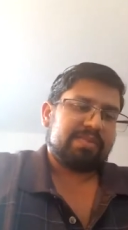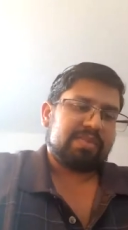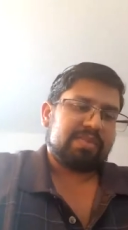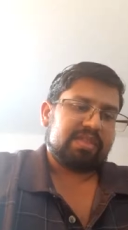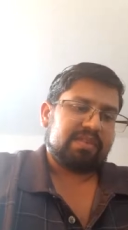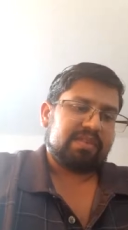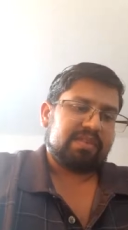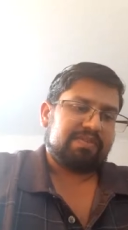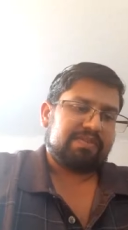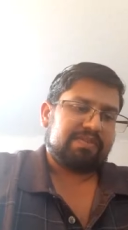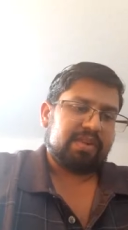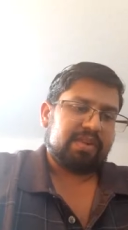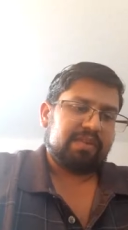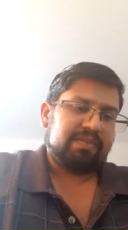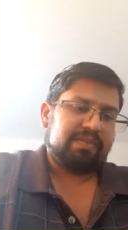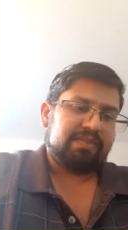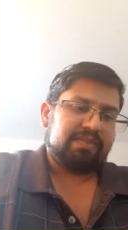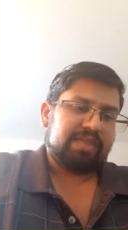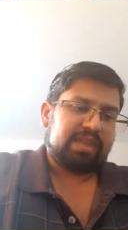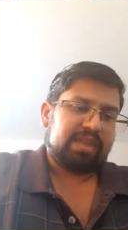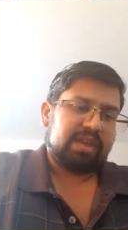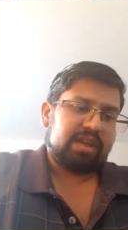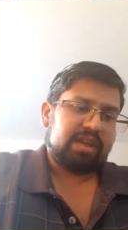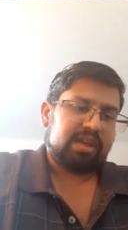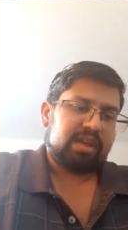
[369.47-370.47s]
The fifth
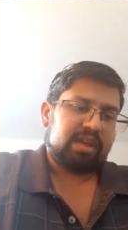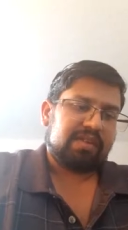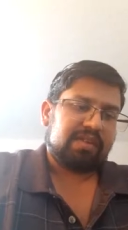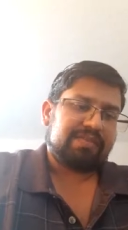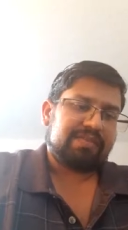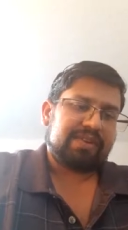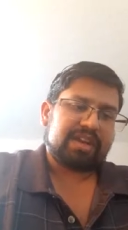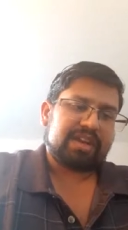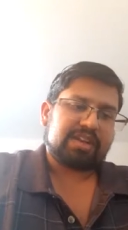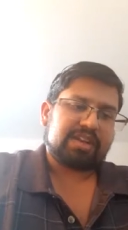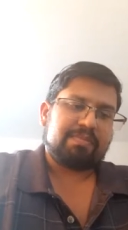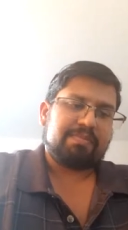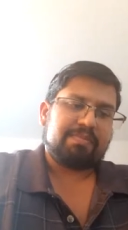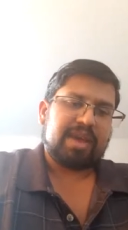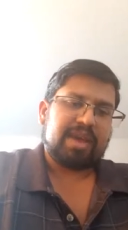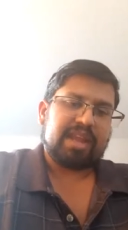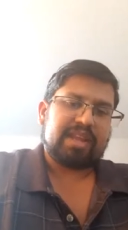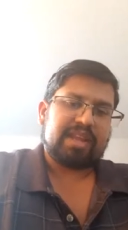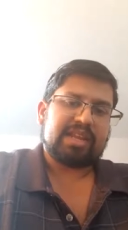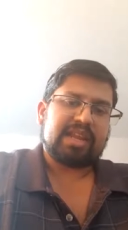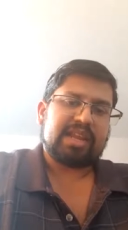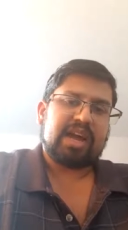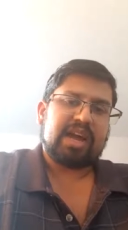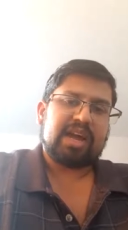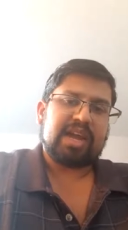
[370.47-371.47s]
affects
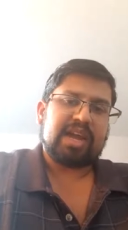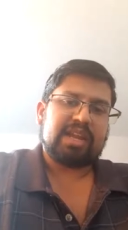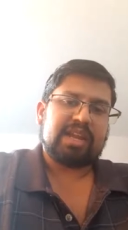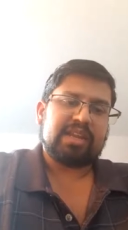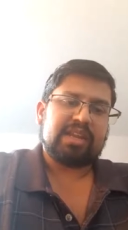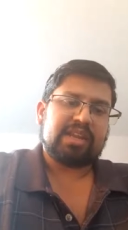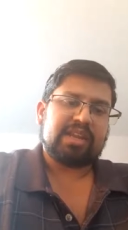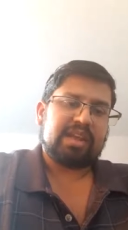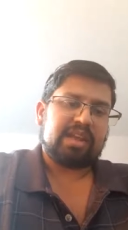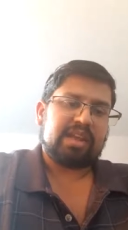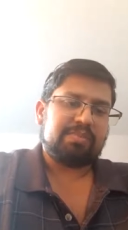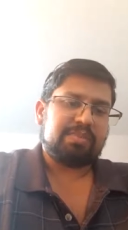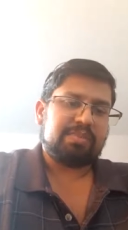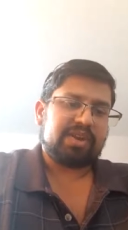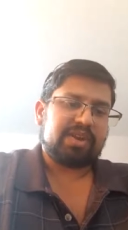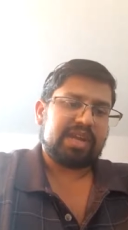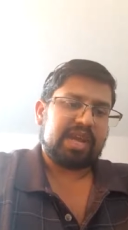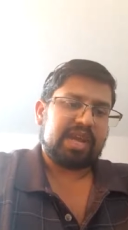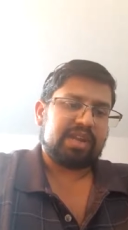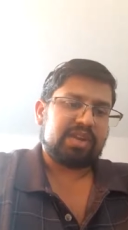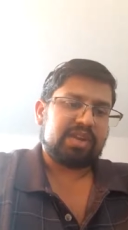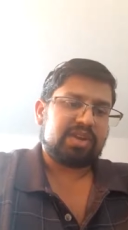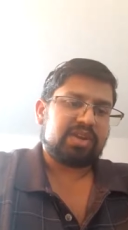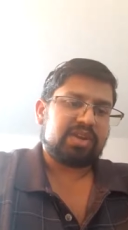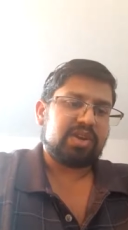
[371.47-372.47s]
mankind and
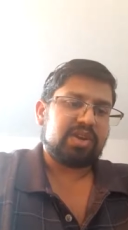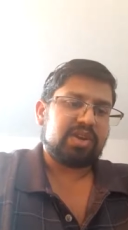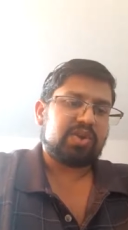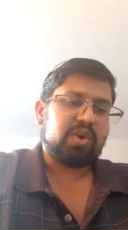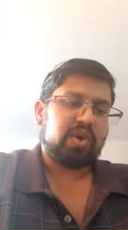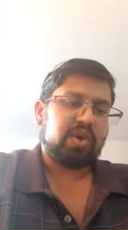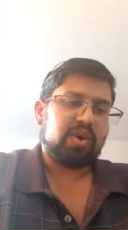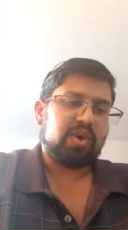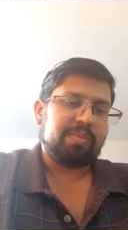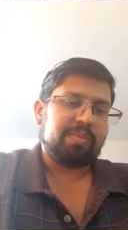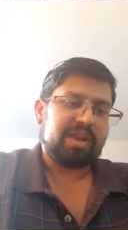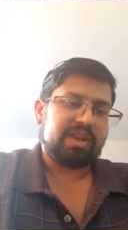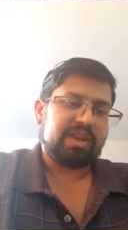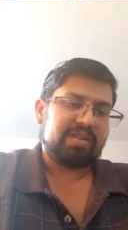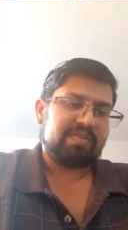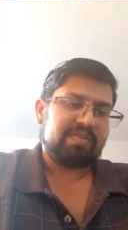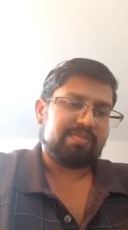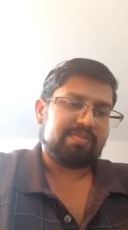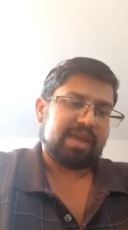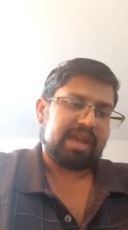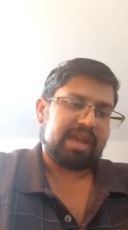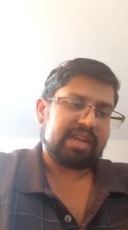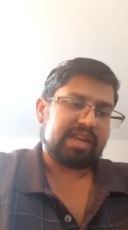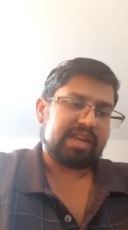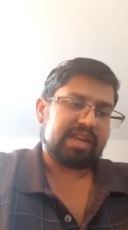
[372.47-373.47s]
pertains to torment of
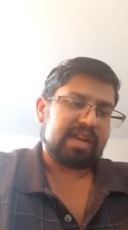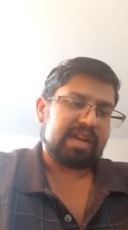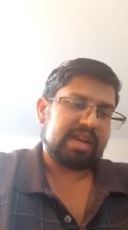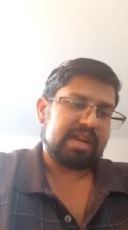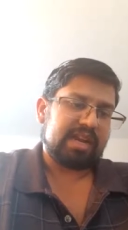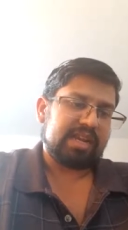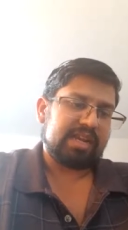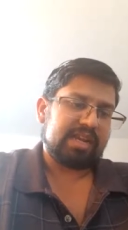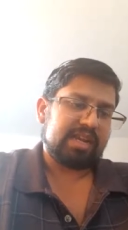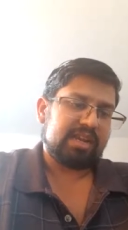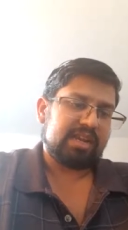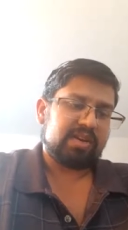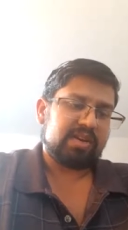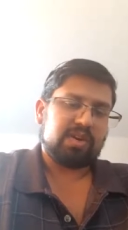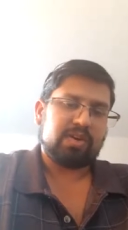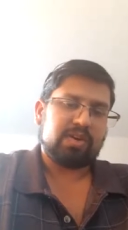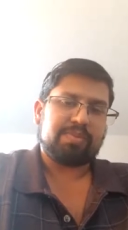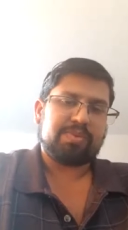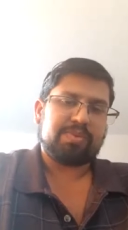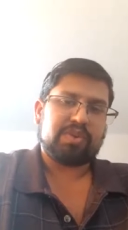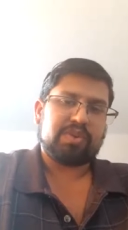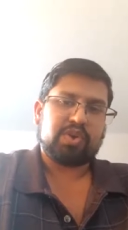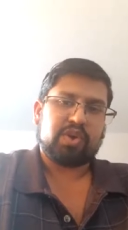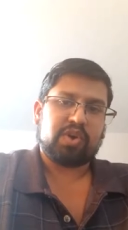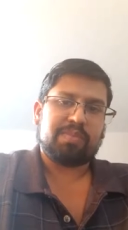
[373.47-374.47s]
mankind or
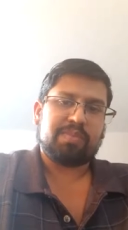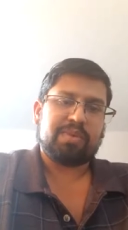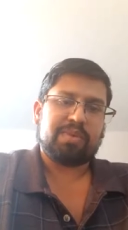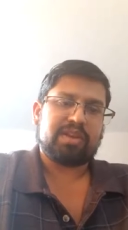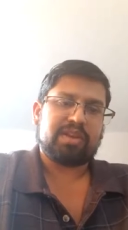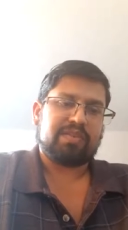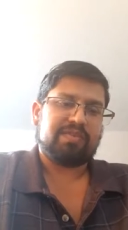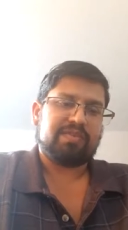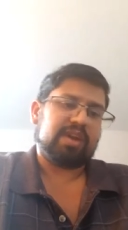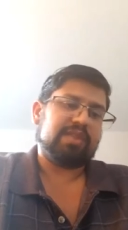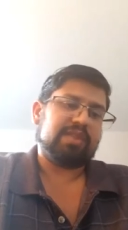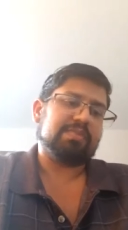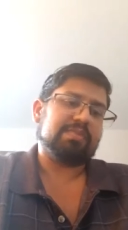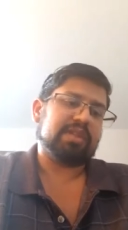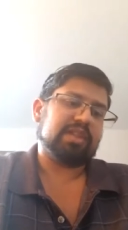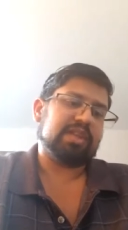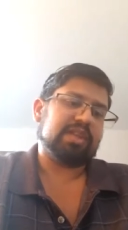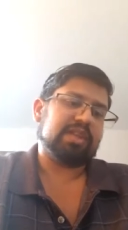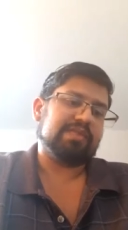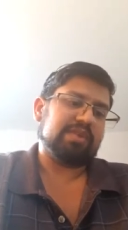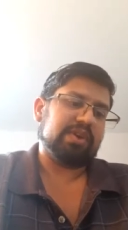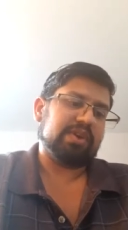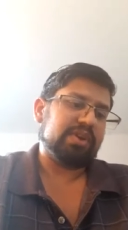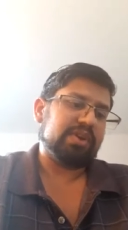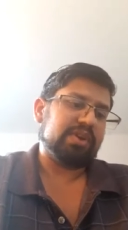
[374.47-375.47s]
torment of
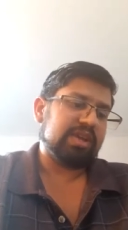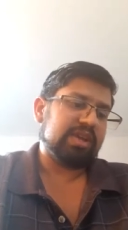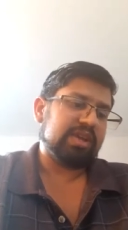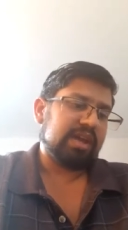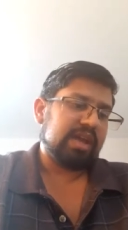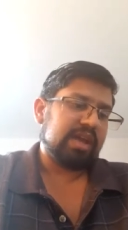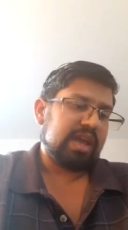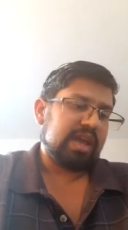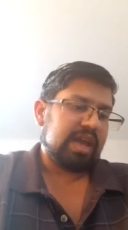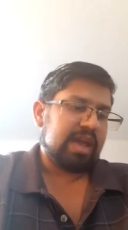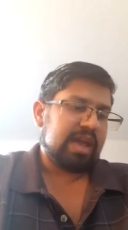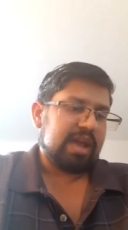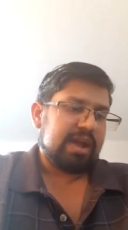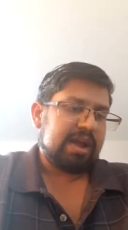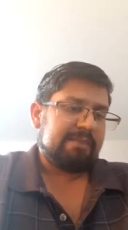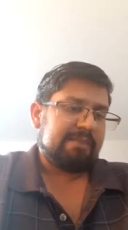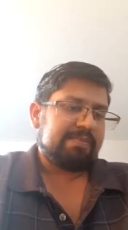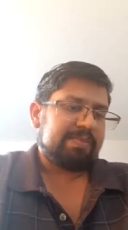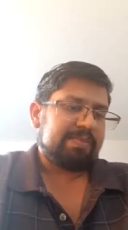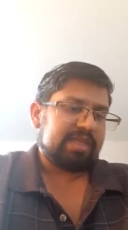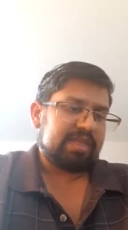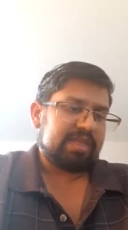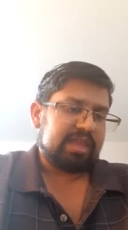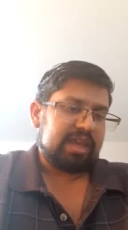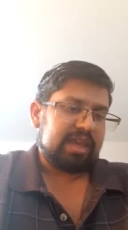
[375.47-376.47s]
unbelievers.
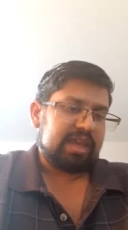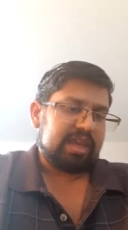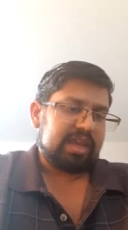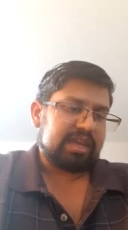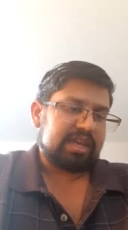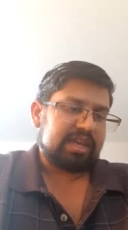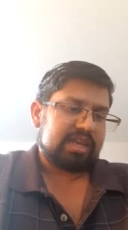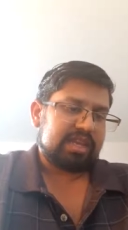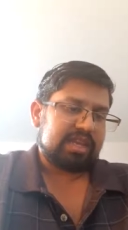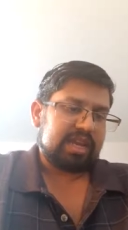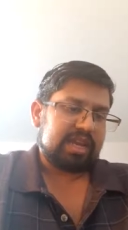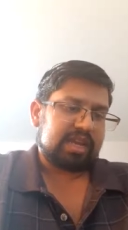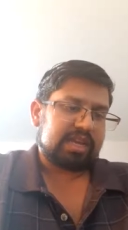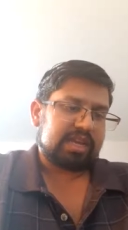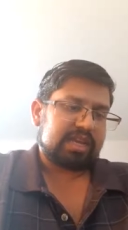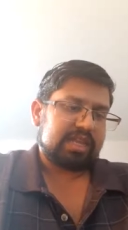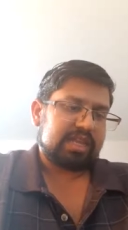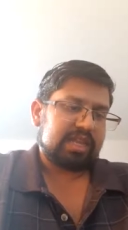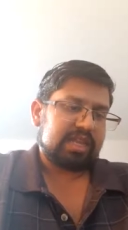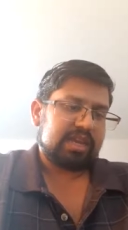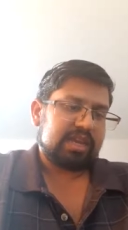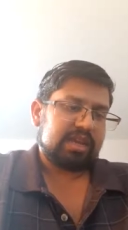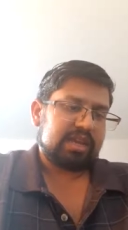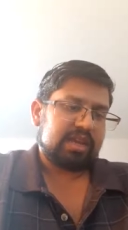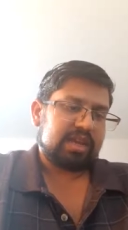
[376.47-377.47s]
The
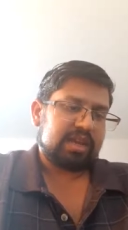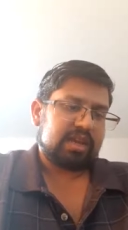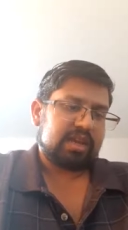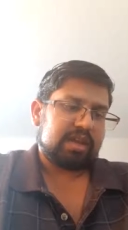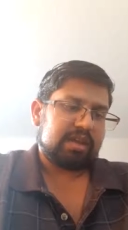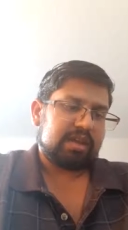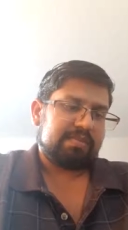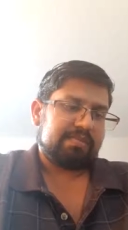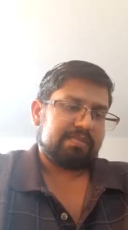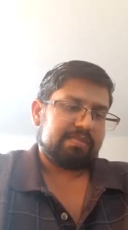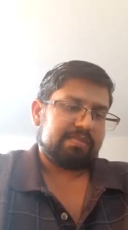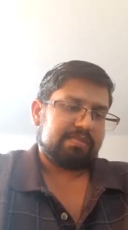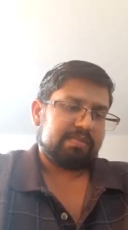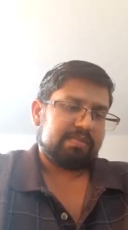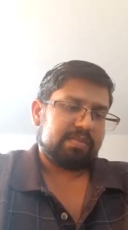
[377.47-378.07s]
sixth um,